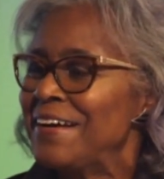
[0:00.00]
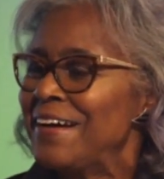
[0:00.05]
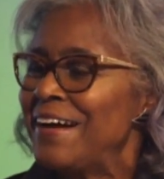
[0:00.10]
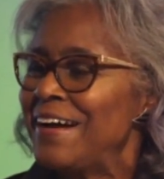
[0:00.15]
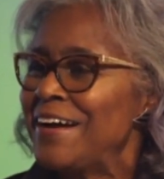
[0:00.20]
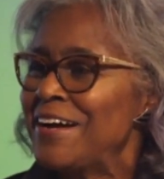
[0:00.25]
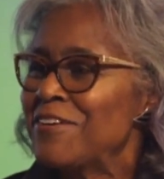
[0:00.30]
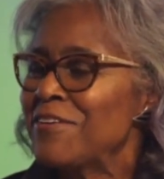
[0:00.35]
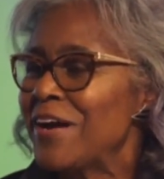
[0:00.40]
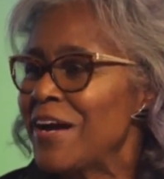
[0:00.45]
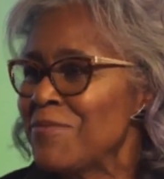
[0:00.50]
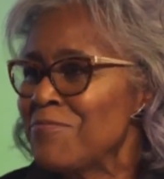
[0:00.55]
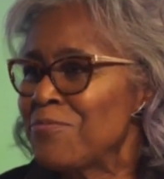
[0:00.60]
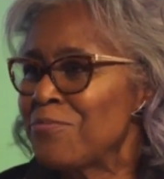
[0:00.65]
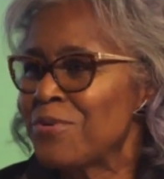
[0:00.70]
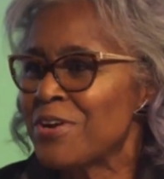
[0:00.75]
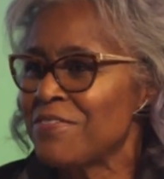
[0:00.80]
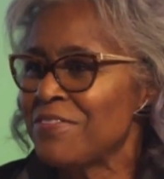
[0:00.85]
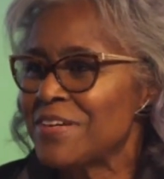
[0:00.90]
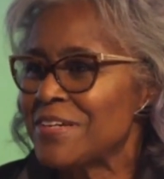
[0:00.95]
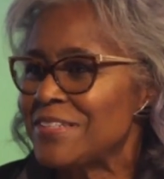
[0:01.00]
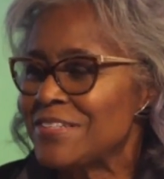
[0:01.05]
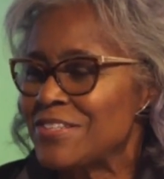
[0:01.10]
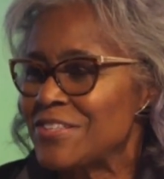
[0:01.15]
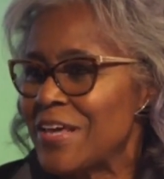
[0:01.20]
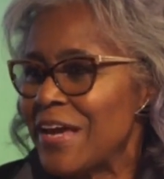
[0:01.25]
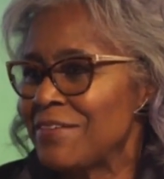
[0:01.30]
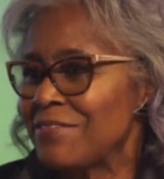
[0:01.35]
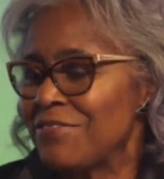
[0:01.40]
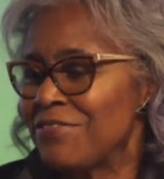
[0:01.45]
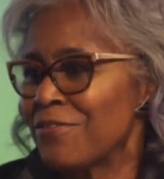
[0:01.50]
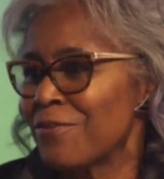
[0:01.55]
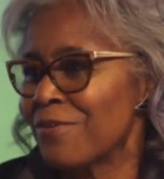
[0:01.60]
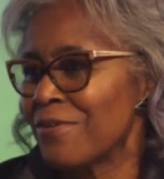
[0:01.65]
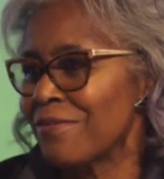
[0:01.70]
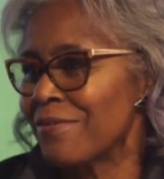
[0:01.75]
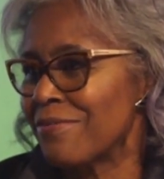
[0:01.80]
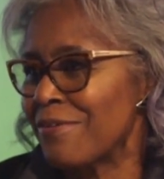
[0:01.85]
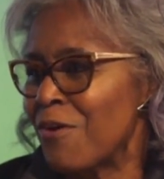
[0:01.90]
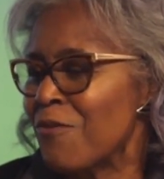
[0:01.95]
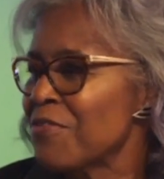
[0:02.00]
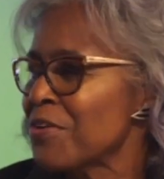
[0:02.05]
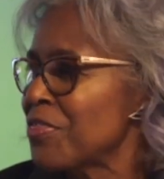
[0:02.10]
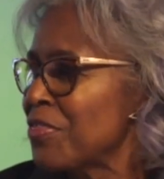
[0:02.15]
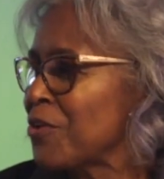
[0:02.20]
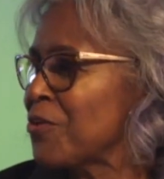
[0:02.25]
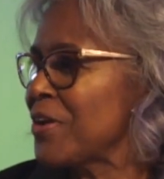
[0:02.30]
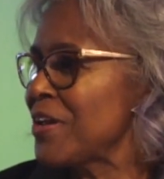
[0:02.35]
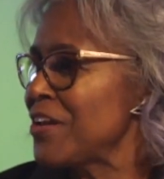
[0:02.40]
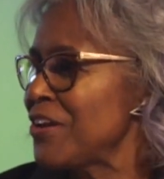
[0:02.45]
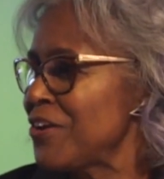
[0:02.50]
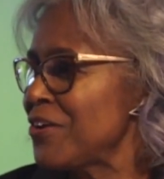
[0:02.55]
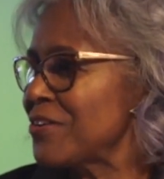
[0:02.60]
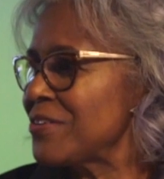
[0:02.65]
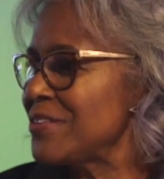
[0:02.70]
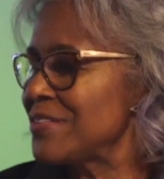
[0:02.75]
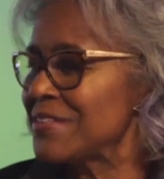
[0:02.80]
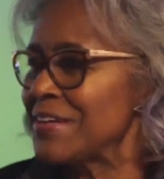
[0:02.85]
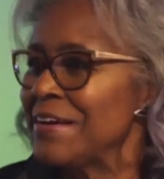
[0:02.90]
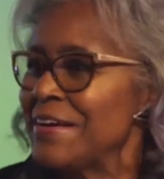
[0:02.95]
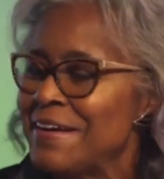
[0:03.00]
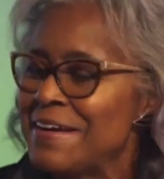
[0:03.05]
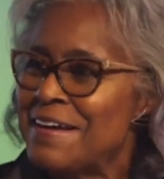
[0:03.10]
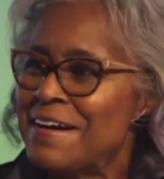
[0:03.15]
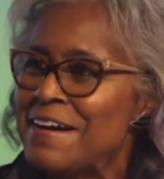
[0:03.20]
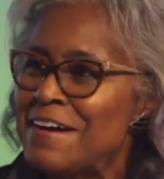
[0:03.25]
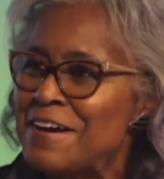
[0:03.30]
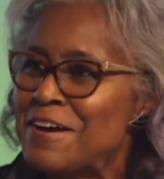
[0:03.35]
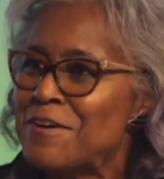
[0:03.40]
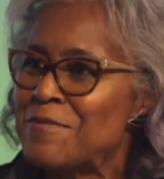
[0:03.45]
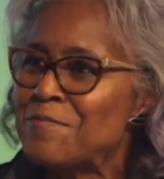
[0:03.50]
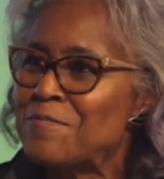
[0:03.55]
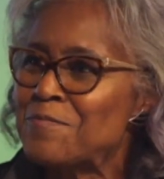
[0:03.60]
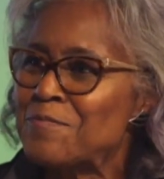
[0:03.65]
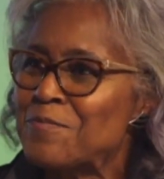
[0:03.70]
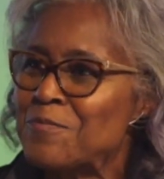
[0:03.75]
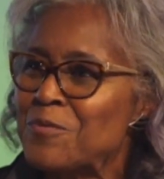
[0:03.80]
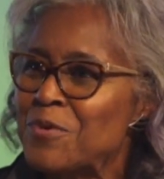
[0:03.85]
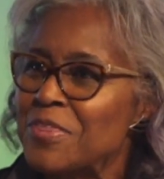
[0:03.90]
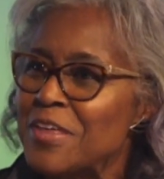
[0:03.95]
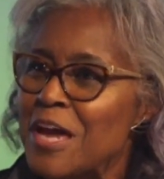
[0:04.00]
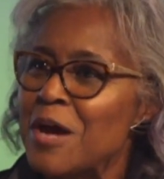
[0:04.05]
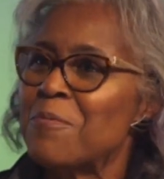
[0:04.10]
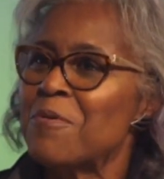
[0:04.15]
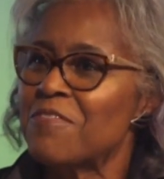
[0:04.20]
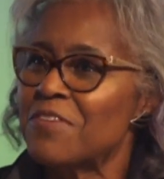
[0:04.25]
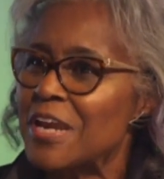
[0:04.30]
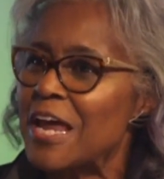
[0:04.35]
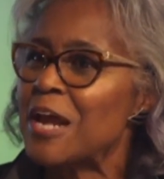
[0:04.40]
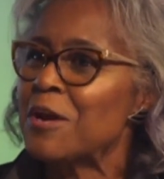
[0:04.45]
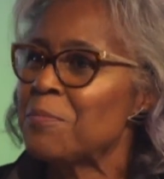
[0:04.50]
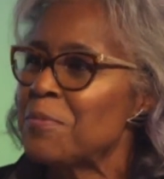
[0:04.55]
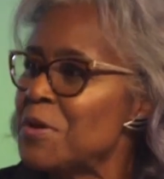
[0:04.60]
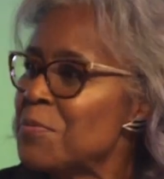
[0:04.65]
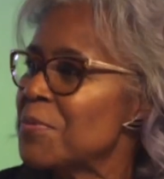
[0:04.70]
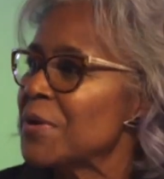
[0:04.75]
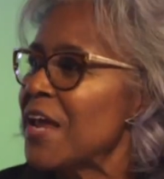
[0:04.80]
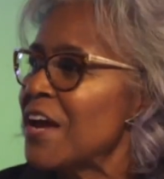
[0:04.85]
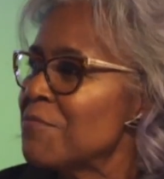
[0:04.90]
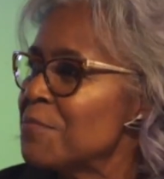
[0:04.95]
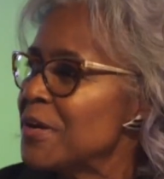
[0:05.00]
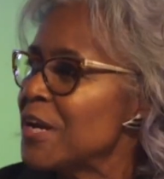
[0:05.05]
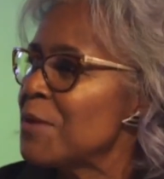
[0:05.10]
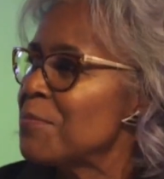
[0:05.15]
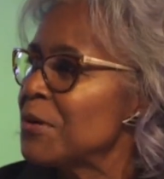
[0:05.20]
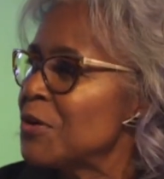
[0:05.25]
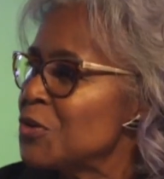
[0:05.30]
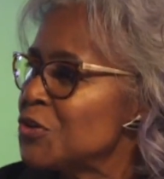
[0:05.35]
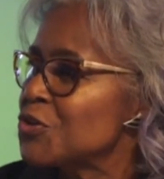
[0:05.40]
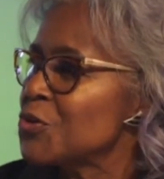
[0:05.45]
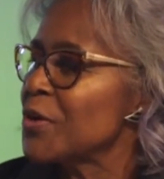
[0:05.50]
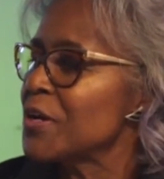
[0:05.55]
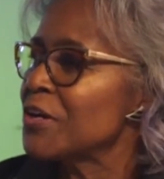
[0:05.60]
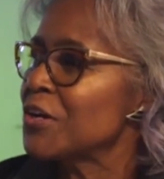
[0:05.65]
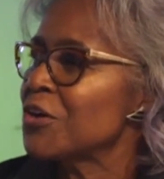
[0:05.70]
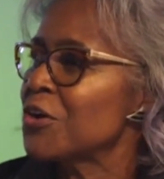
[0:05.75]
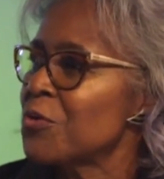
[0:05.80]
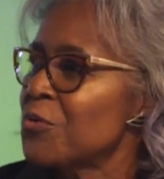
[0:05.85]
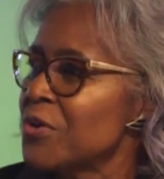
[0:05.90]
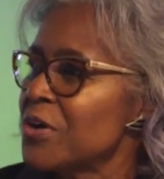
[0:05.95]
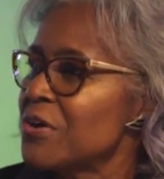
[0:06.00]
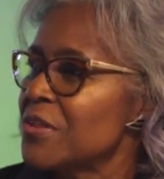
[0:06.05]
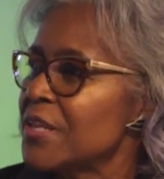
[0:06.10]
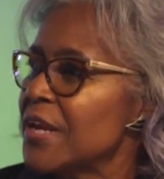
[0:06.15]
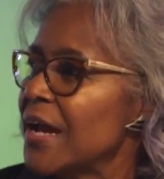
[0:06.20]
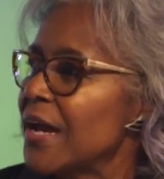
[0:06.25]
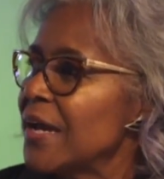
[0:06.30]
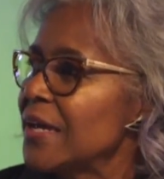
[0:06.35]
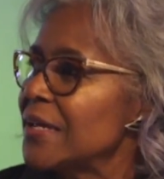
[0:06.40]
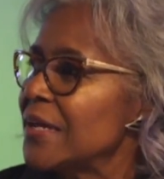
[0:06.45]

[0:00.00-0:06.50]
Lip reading: I'm privileged that for over 30 years, with the help of a lot of people, I've been able to enjoy a career that